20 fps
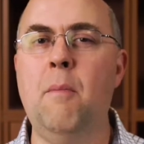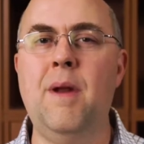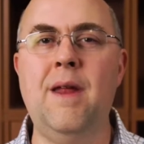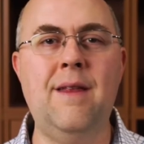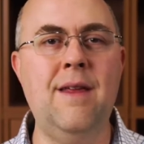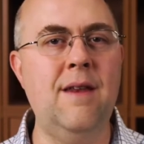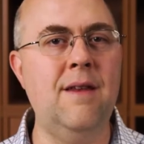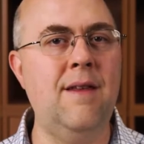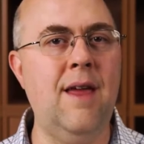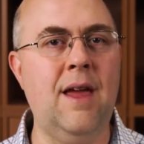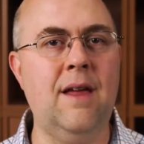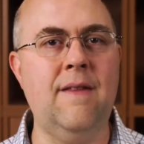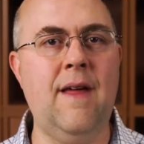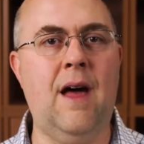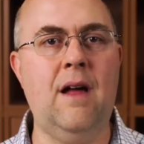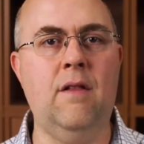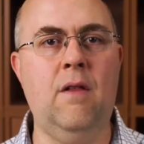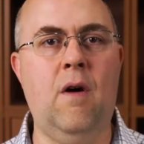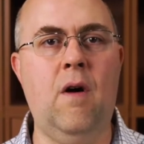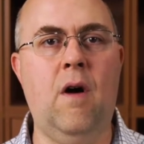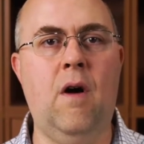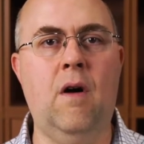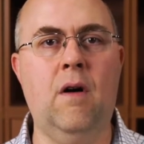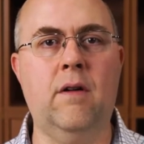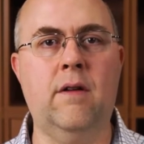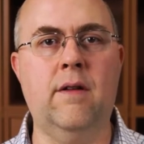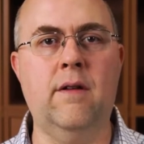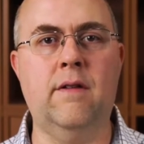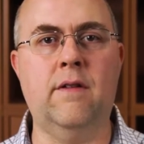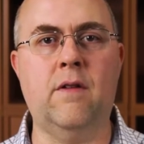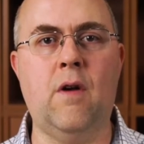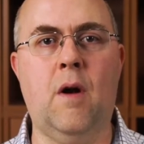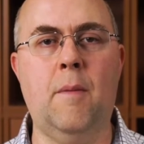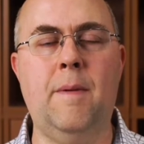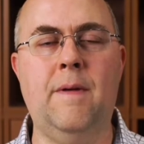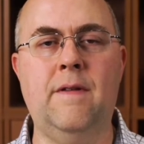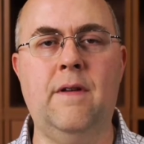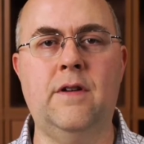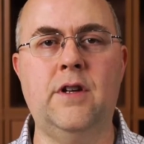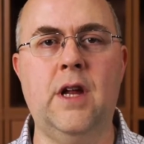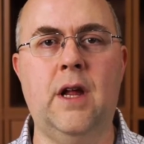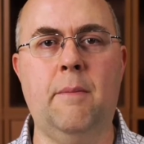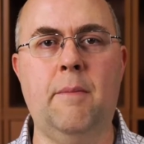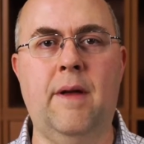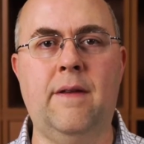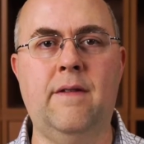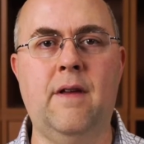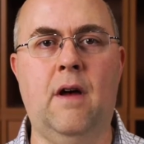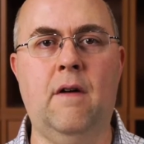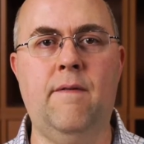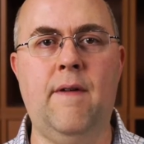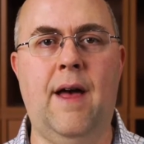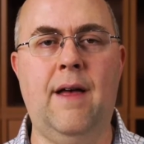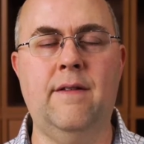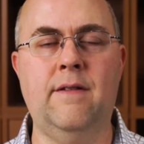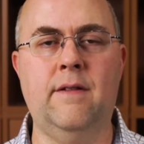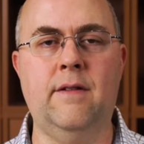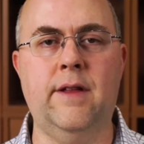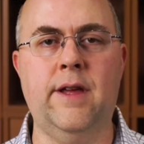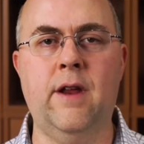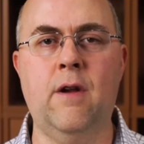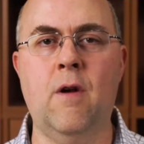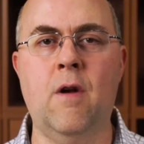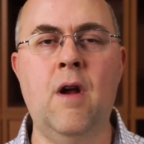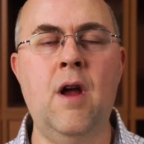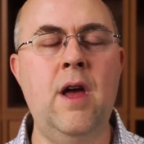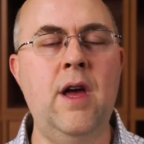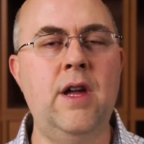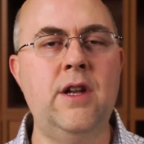But it didn't take that long to start positioning myself as a leader